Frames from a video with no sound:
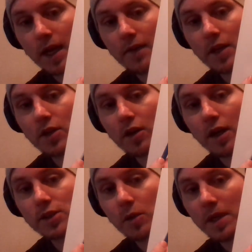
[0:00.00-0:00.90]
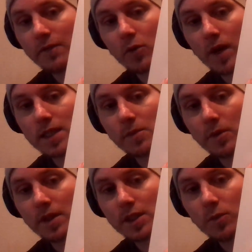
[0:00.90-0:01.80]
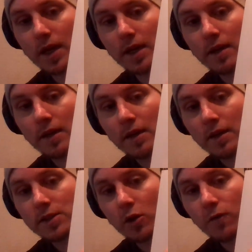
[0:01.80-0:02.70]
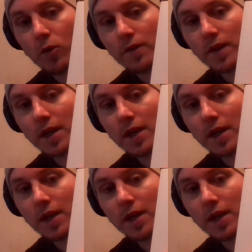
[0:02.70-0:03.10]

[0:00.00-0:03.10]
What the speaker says: And then you could have gone so many different ways, but you went this way, so forth.